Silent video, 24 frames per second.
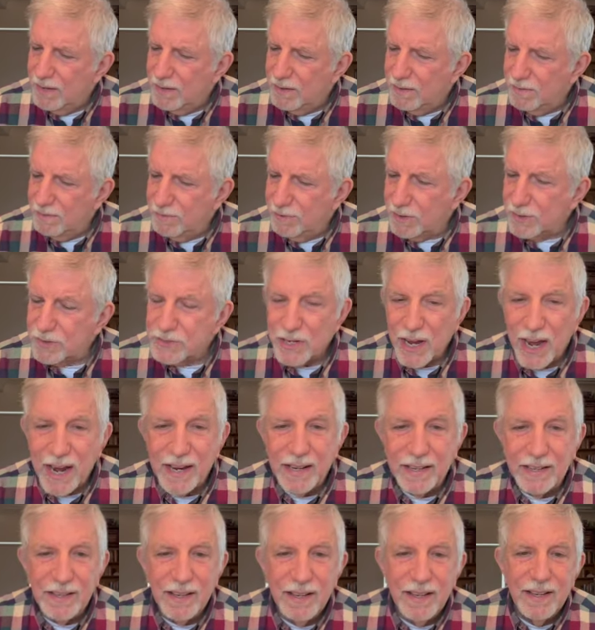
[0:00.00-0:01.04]
Verse
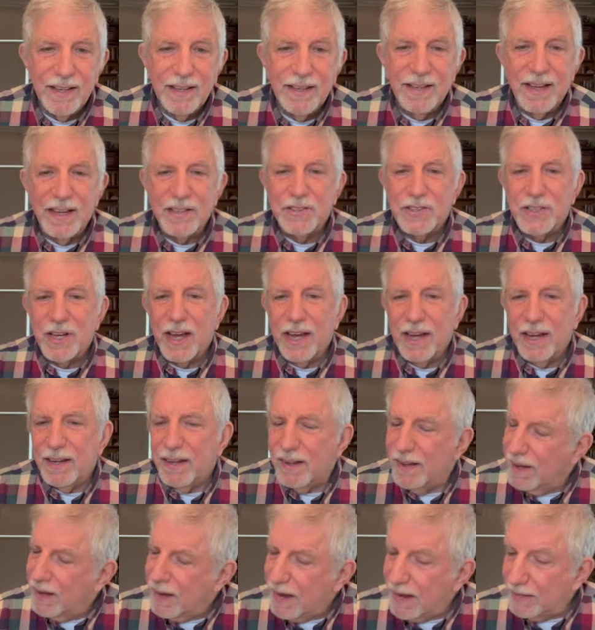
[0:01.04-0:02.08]
8, they
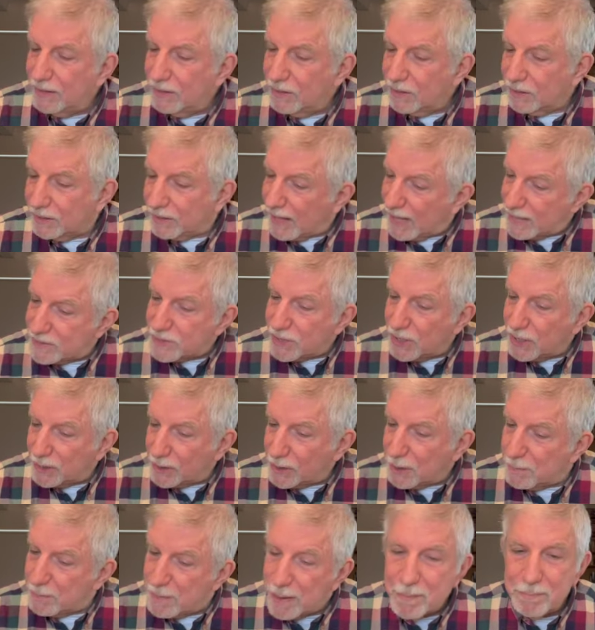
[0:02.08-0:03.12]
say, hey, look, that's our
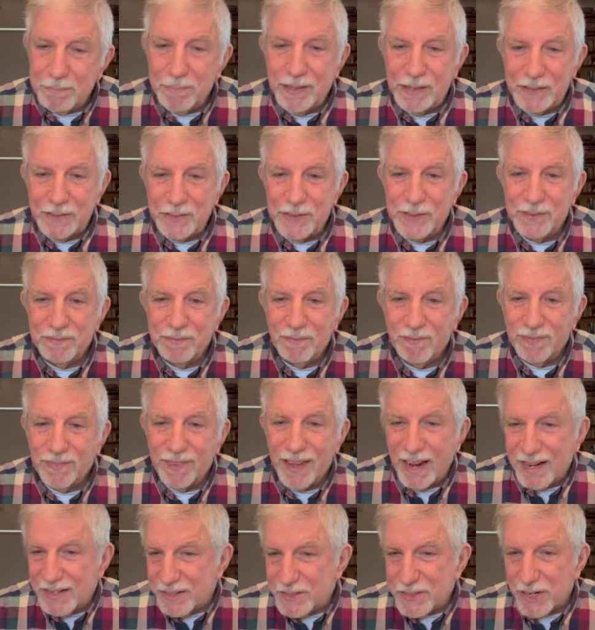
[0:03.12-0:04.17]
commitment,
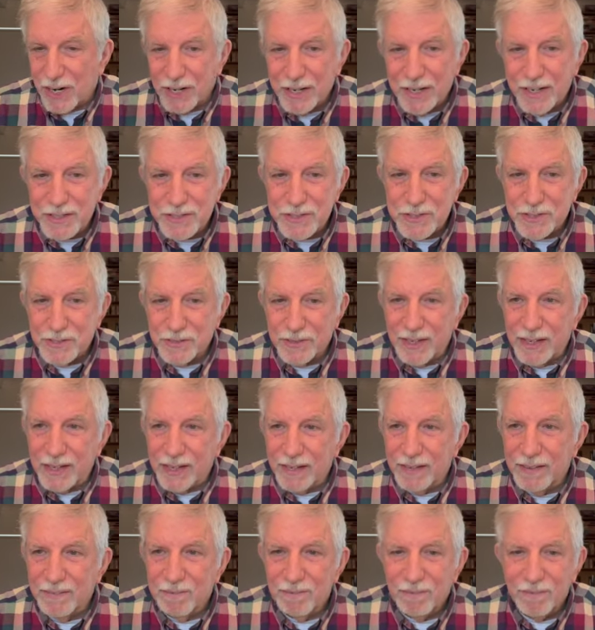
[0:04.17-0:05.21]
and it's our history,
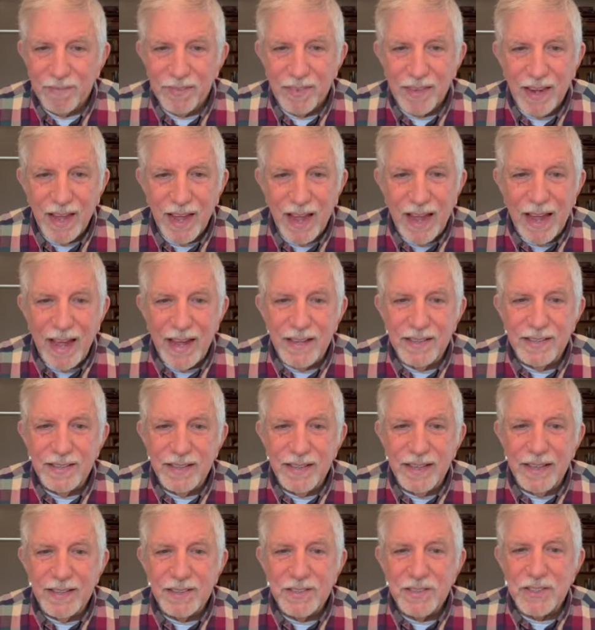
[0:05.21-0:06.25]
and
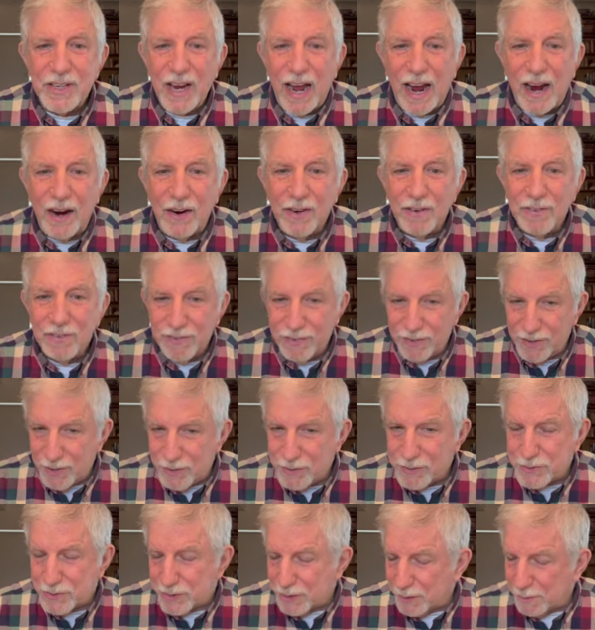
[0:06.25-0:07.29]
it's our
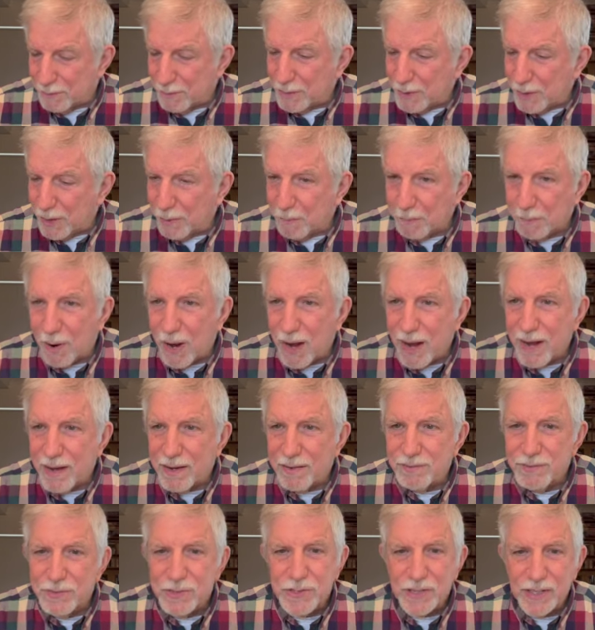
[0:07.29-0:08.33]
future with our
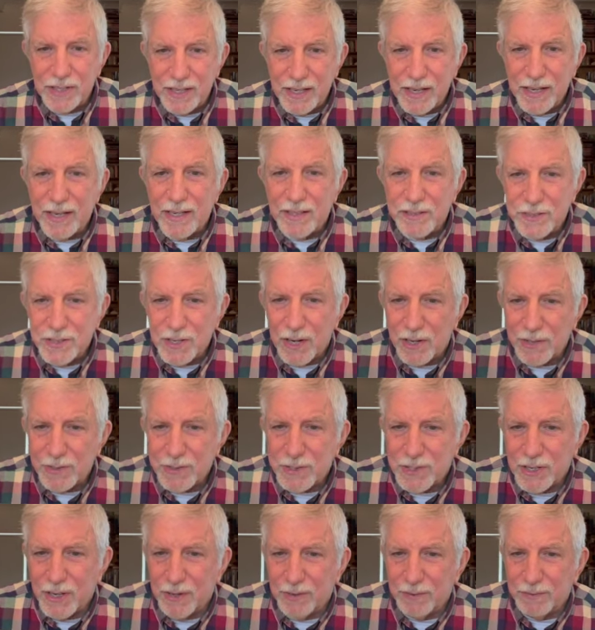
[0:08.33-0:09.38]
wives and kids
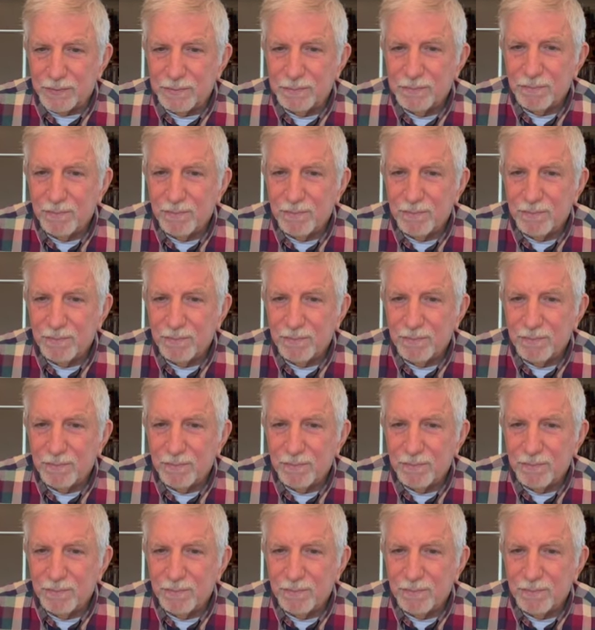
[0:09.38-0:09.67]
also.